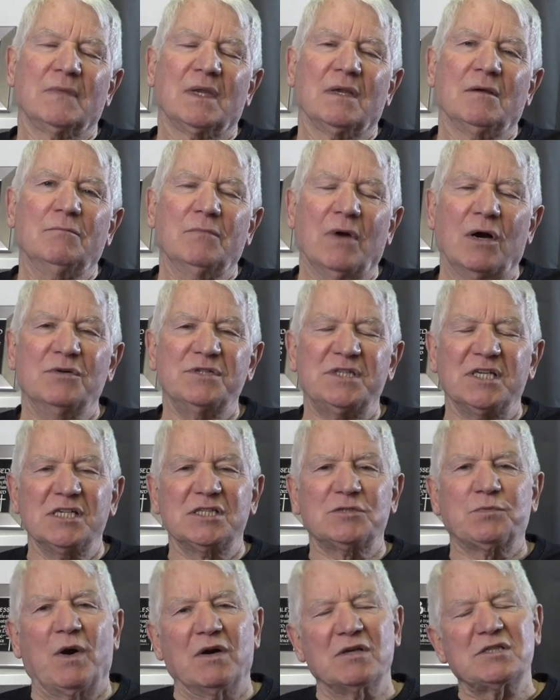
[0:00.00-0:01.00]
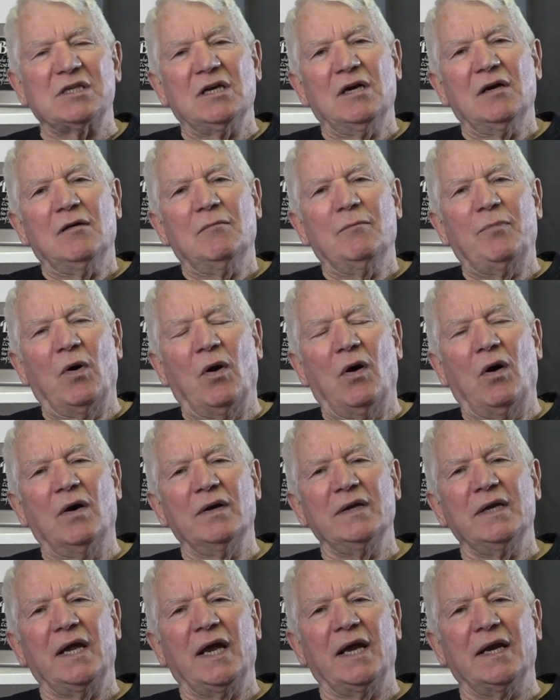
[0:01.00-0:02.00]
Moses was born
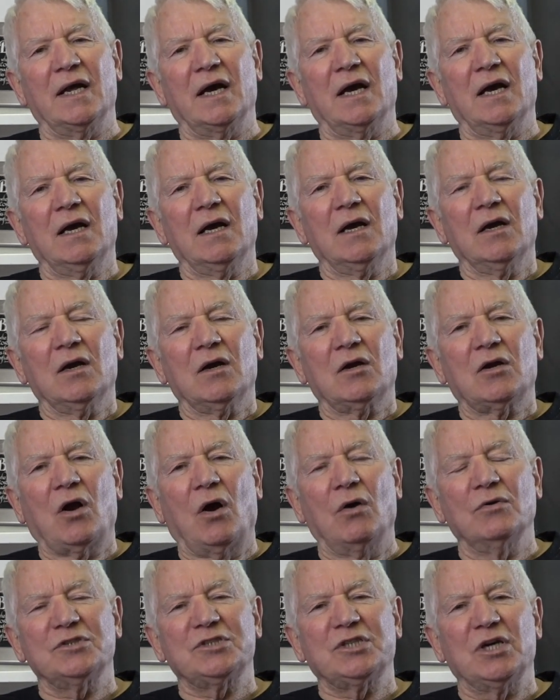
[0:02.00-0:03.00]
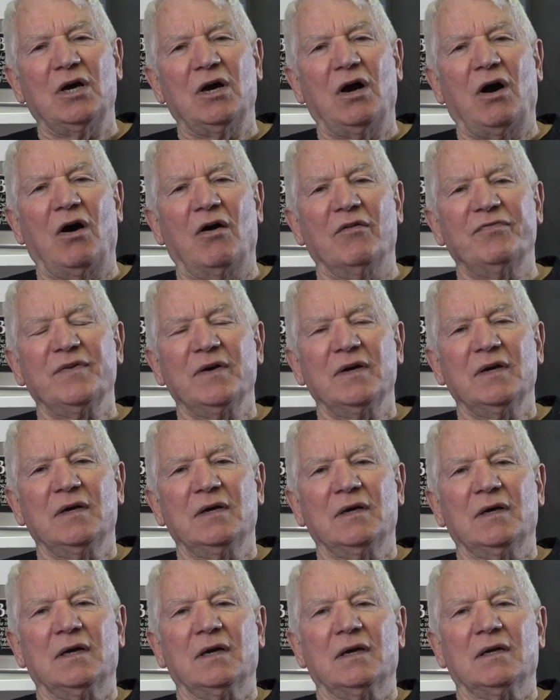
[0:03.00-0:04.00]
in a culture of
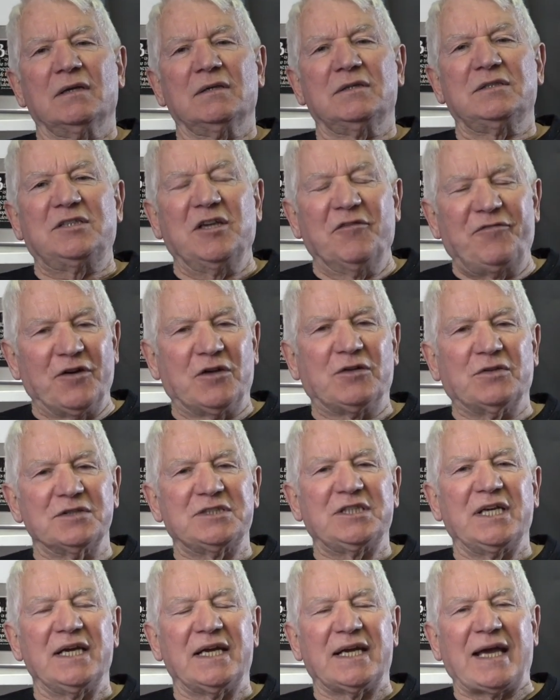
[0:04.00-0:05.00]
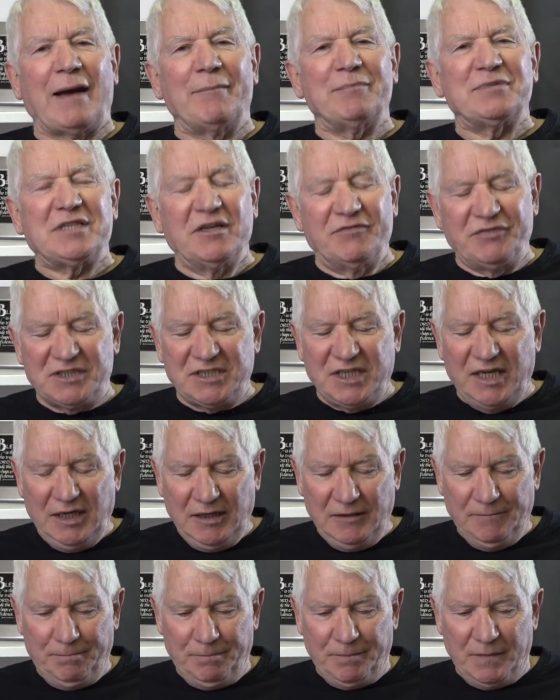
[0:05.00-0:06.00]
difficulty, captivity.
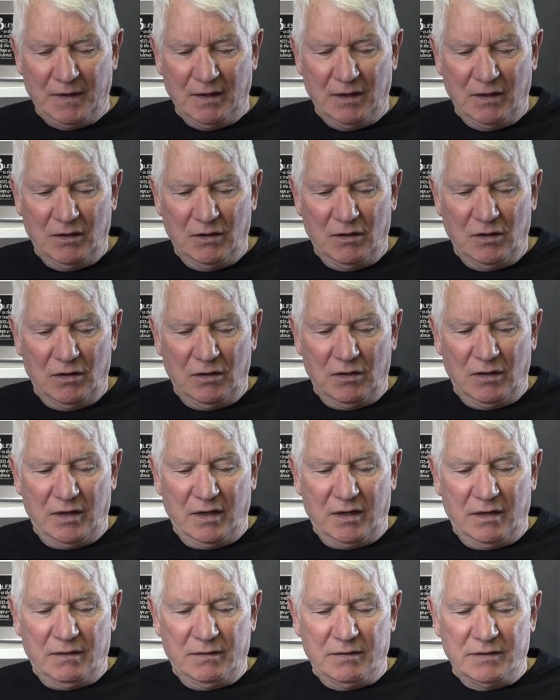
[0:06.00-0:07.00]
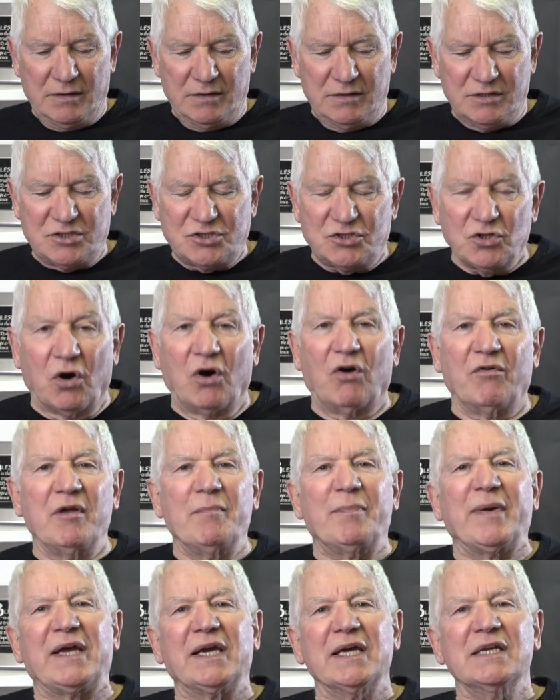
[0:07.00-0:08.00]
The story
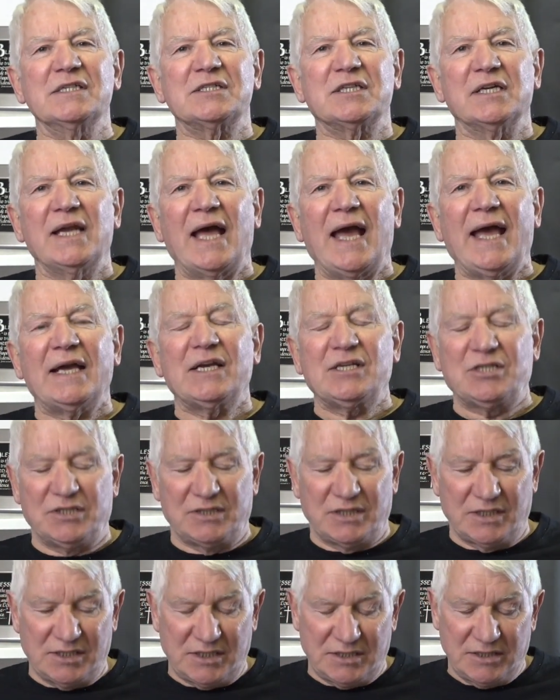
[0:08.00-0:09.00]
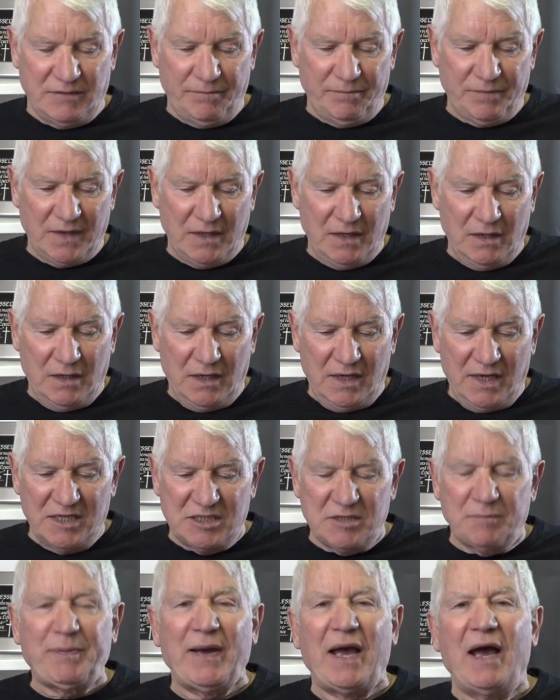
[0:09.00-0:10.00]
begins in Exodus. His
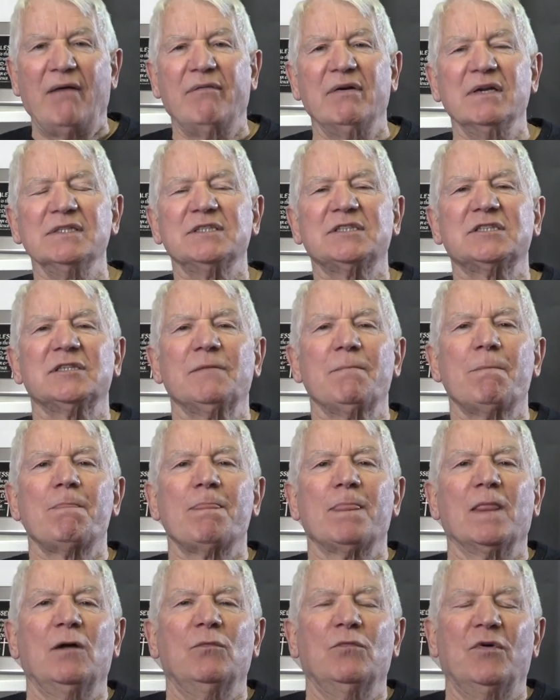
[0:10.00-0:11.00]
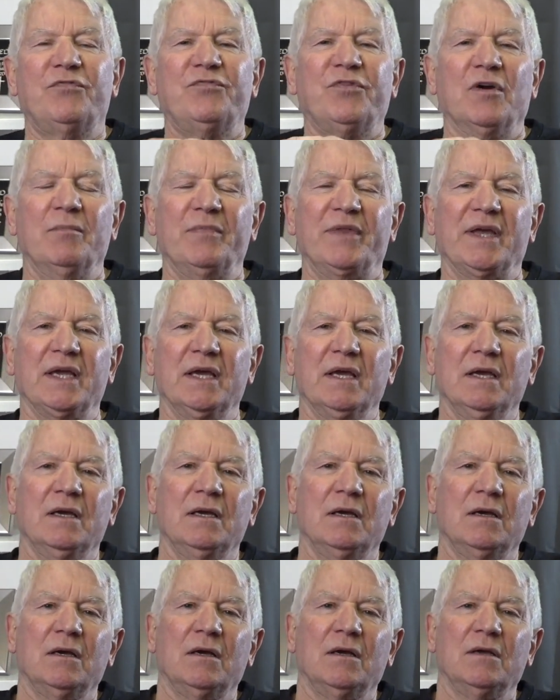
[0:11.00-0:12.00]
parents were from the
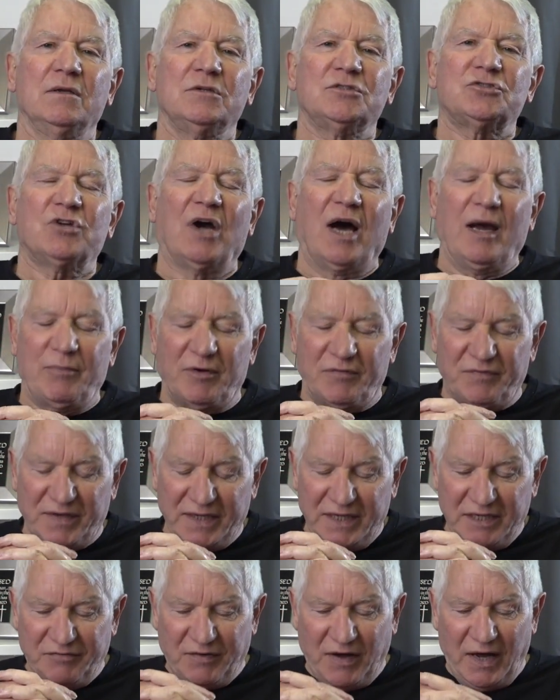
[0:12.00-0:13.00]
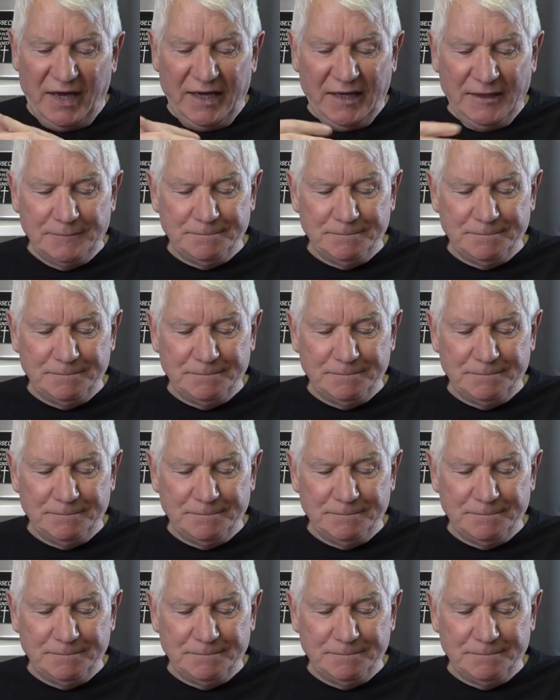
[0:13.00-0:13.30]
tribe of Levi.